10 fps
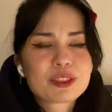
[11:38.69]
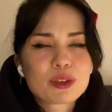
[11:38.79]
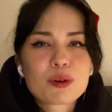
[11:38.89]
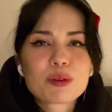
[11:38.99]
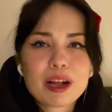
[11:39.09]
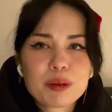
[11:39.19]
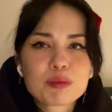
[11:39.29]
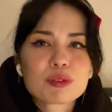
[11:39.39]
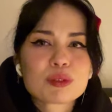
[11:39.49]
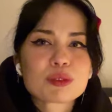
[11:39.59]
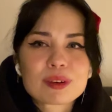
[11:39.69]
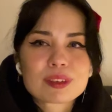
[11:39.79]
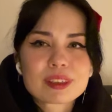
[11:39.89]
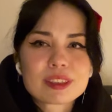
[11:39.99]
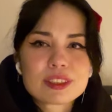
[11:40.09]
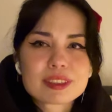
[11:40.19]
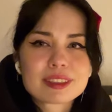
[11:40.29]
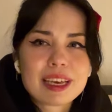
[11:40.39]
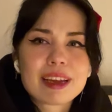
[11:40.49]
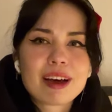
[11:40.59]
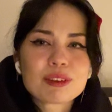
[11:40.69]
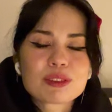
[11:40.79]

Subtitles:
so helpful to really just get out